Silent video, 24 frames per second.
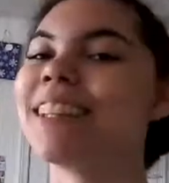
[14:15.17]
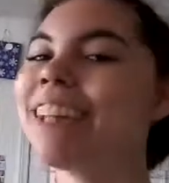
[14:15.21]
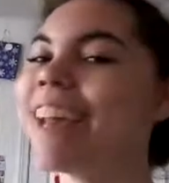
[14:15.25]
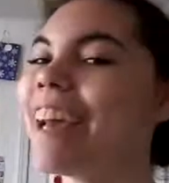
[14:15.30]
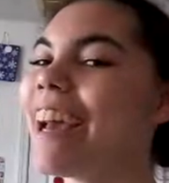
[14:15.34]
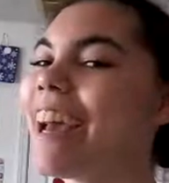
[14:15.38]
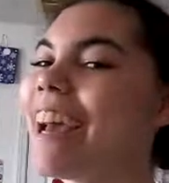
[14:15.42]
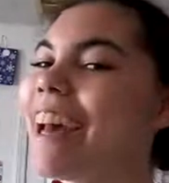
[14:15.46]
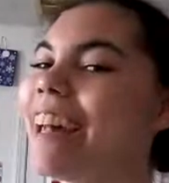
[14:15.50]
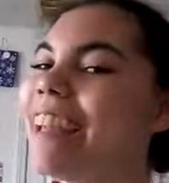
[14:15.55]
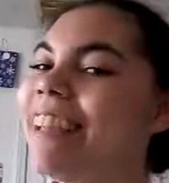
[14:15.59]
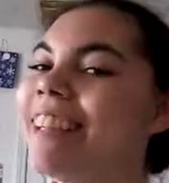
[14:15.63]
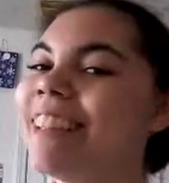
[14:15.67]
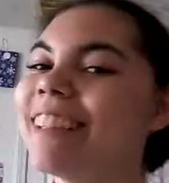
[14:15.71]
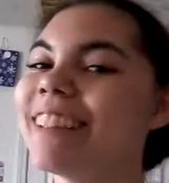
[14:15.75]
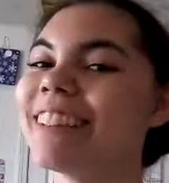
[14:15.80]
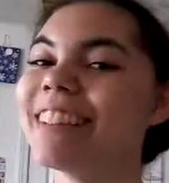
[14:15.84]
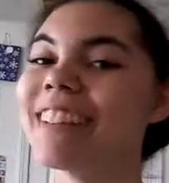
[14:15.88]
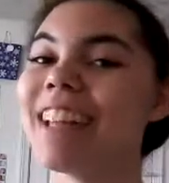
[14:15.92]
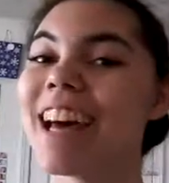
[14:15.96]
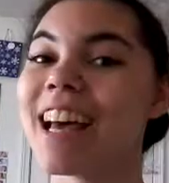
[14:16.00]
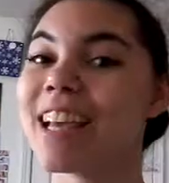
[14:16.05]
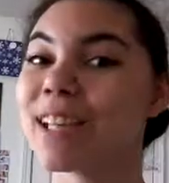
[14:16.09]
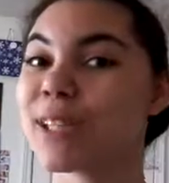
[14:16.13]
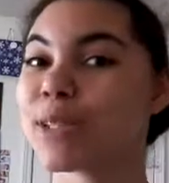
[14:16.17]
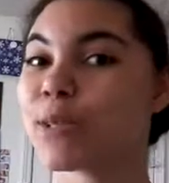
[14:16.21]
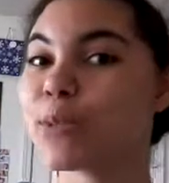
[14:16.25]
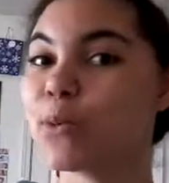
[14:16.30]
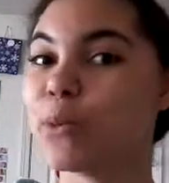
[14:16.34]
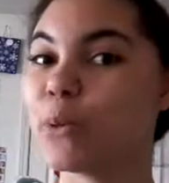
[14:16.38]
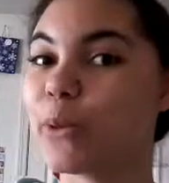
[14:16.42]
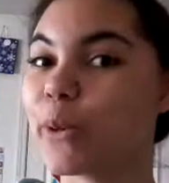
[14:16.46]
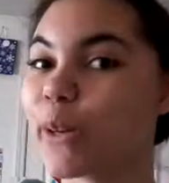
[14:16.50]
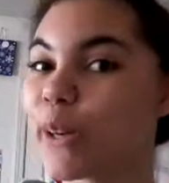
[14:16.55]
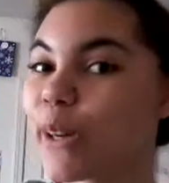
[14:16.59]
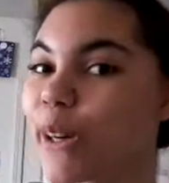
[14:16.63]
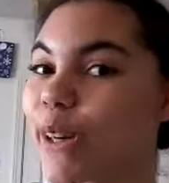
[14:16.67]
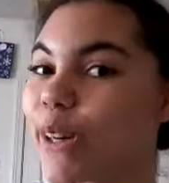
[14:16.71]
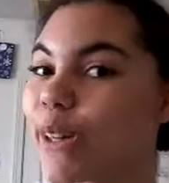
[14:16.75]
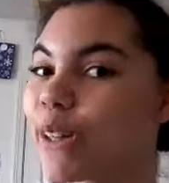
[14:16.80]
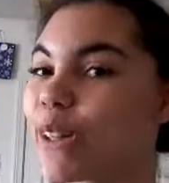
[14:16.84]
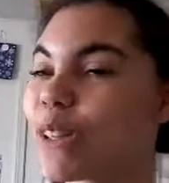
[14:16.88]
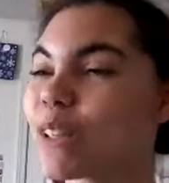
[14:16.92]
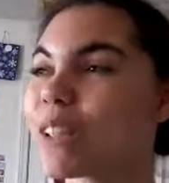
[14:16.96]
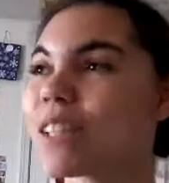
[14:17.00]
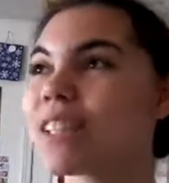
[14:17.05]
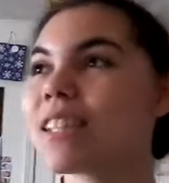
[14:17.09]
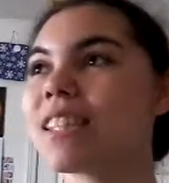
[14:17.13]
and less
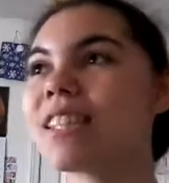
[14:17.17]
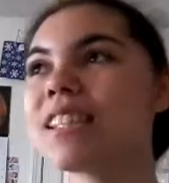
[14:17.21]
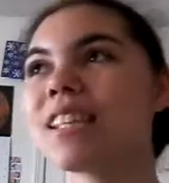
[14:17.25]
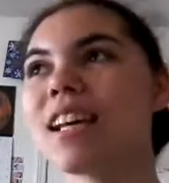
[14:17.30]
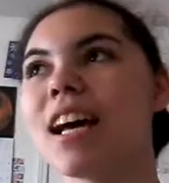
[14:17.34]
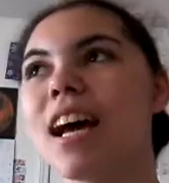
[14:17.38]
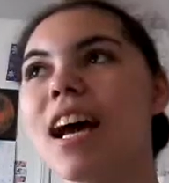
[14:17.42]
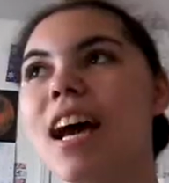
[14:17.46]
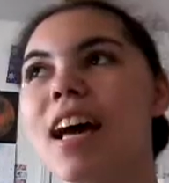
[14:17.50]
words,